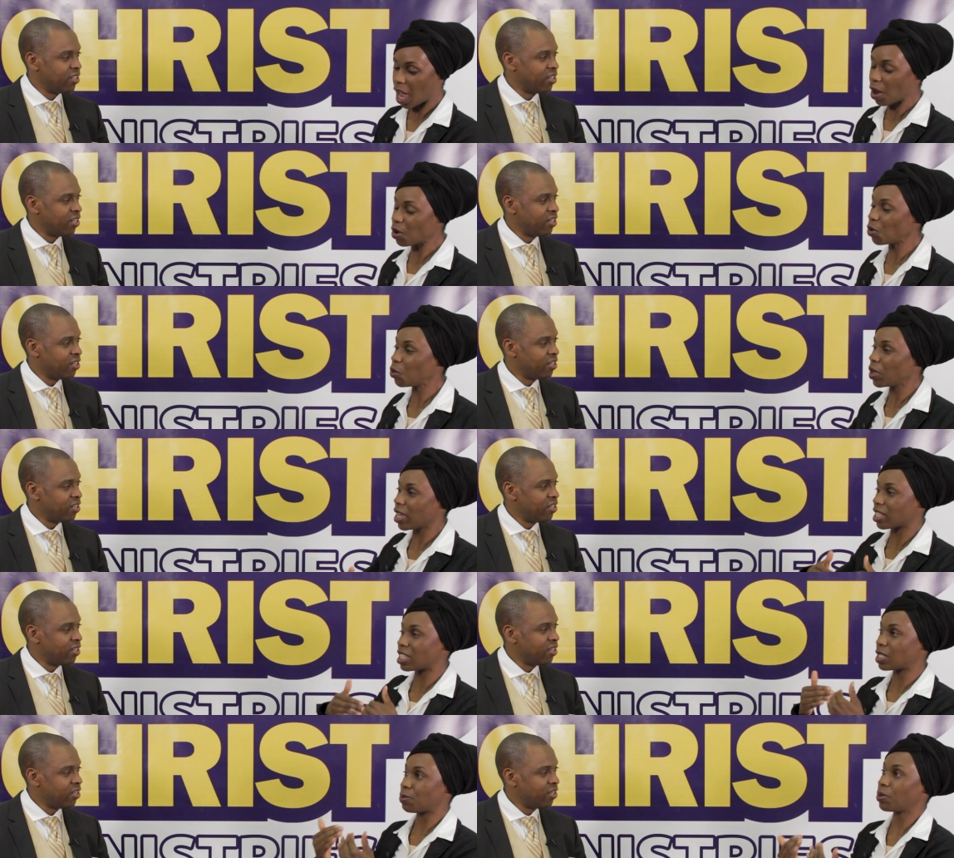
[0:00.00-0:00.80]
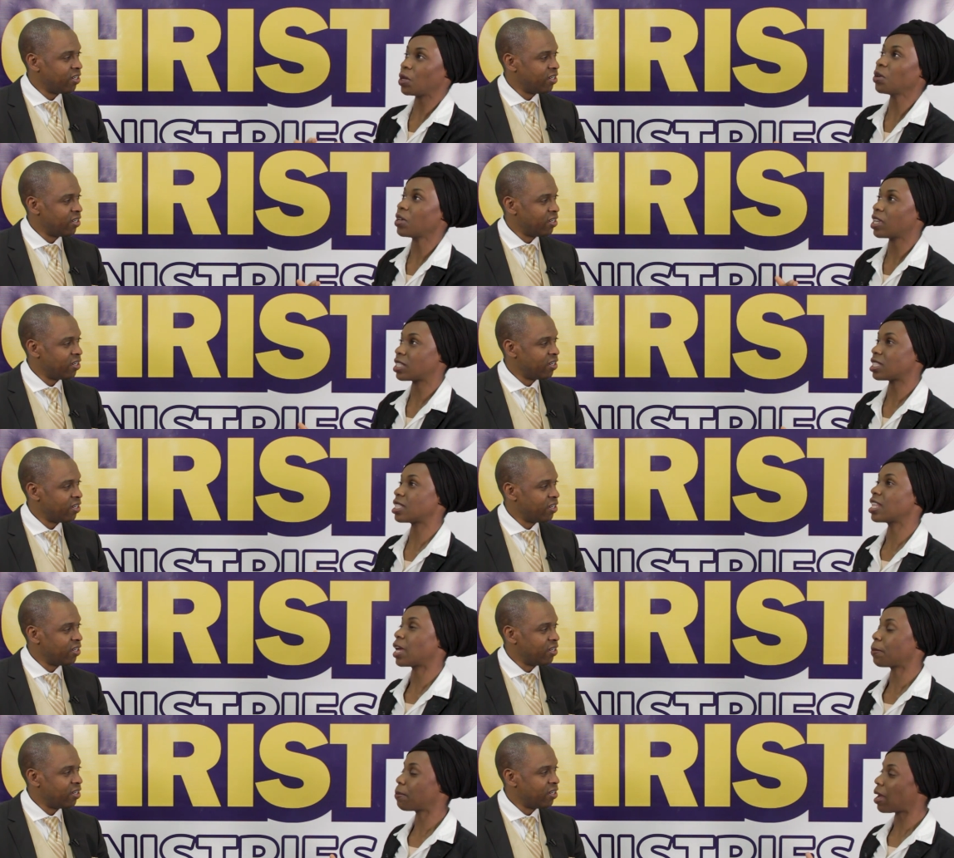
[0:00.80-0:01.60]
Speaker 1: how do we experience
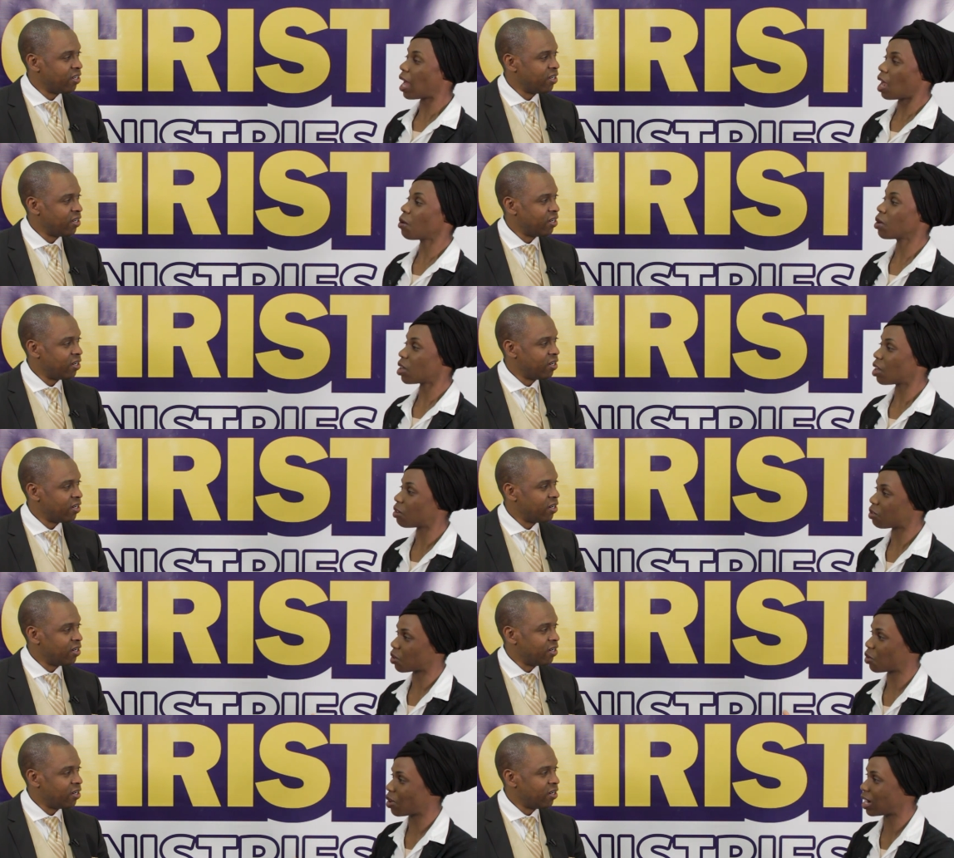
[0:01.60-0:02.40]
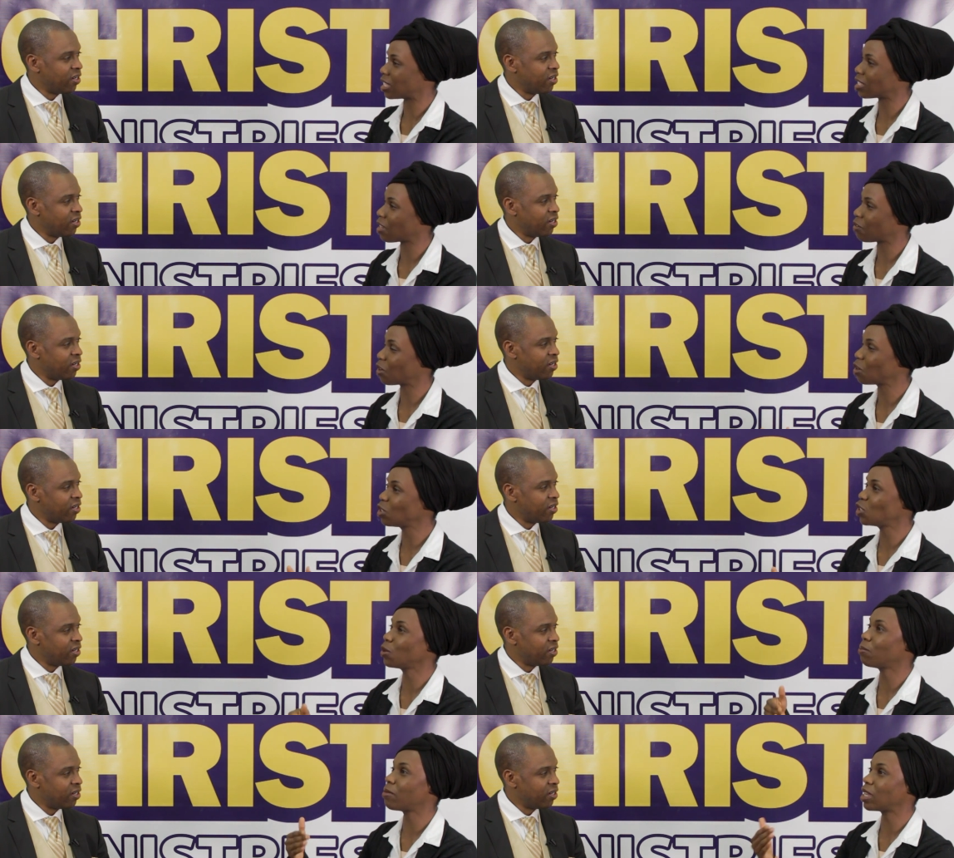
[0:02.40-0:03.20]
that power of Christ? I've
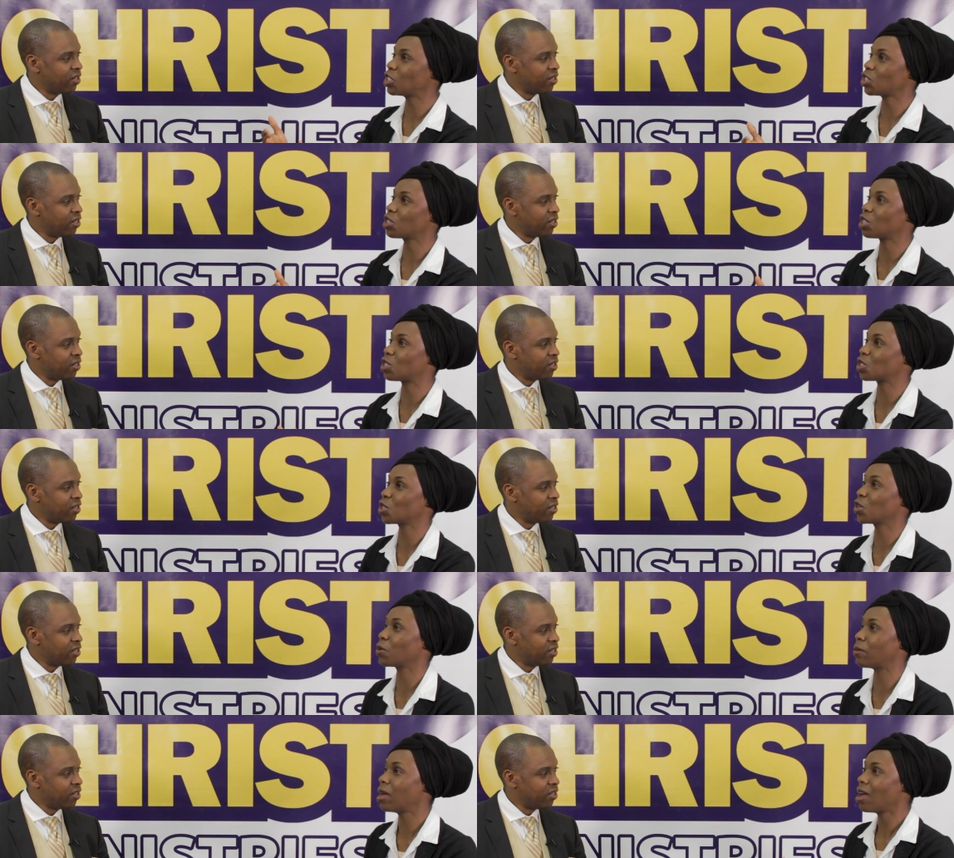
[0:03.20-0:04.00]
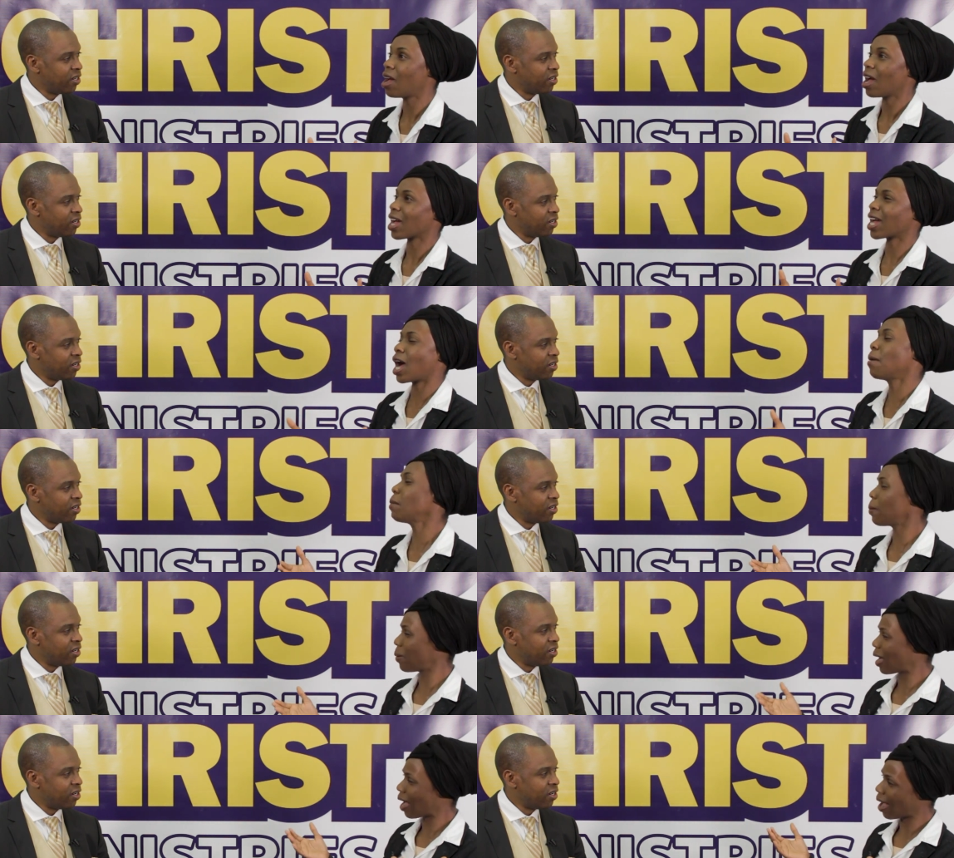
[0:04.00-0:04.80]
heard you mention the term
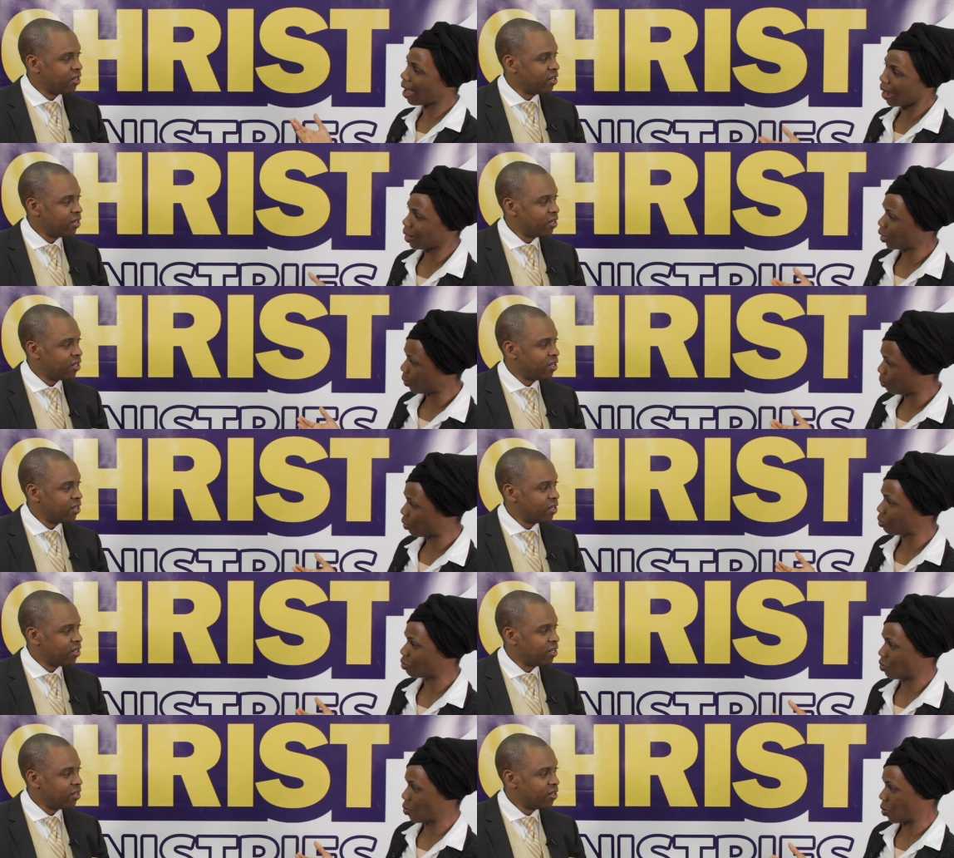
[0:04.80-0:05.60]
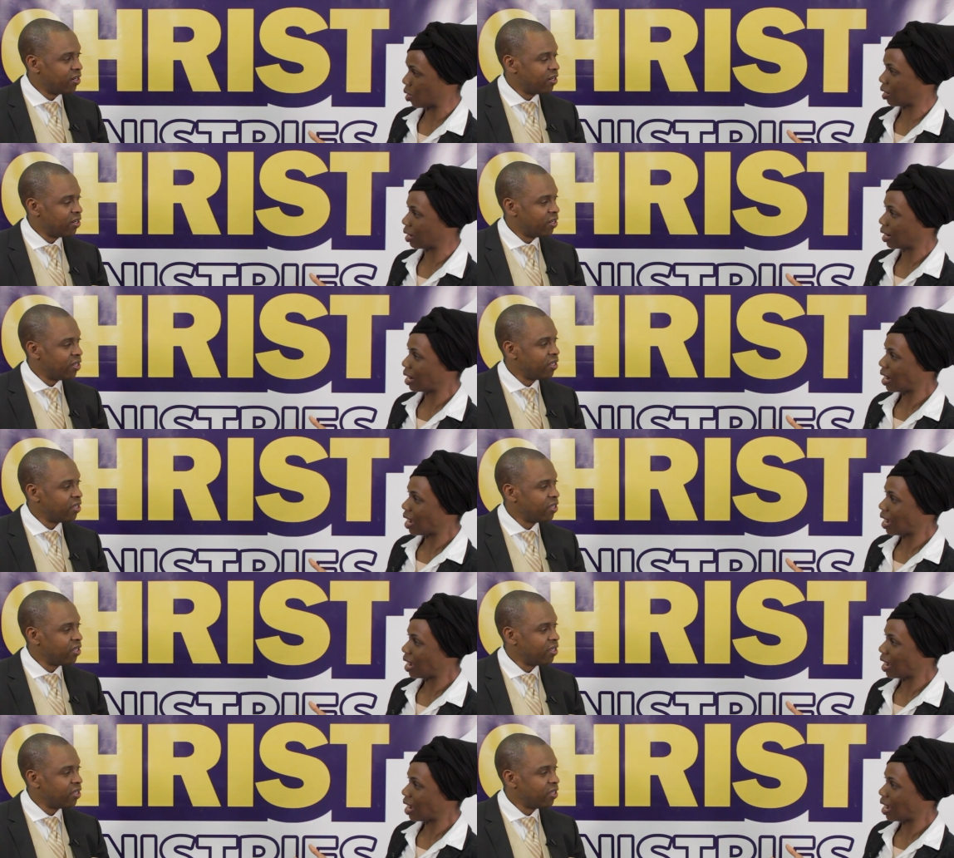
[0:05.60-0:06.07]
come up higher before.